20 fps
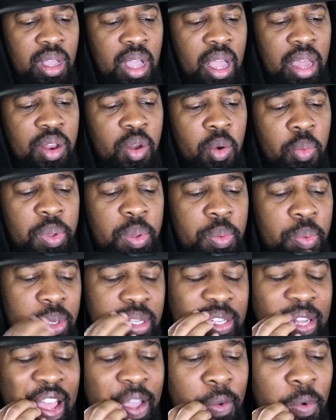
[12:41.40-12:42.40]
I know people
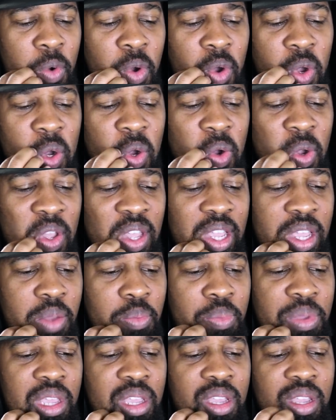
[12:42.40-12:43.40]
was like, well, it
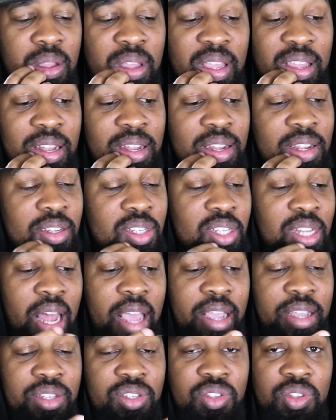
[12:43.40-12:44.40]
could be, it looks
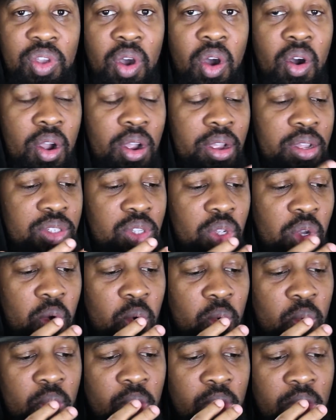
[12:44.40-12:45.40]
like it's dark.
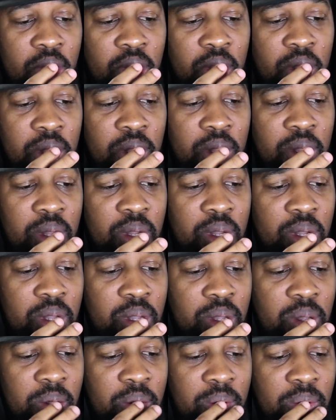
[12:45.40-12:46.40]
So,
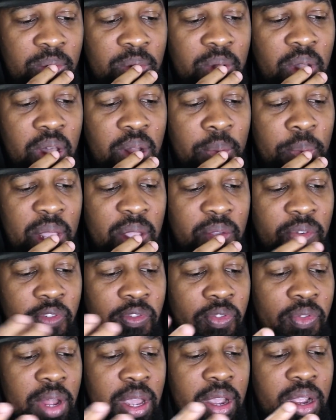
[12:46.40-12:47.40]
you know what I mean?
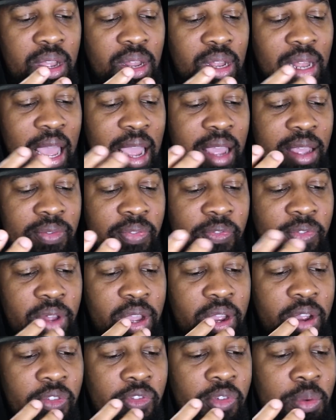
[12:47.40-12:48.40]
Flare, light
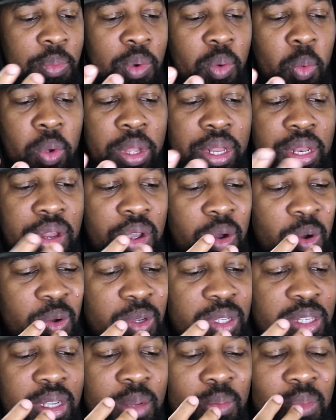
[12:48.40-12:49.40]
flare from a window or
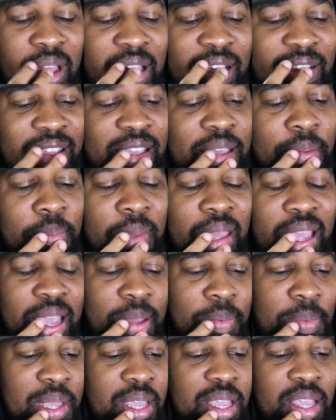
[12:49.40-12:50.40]
something like that,
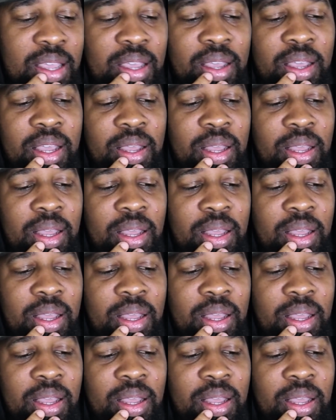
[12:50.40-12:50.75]
maybe.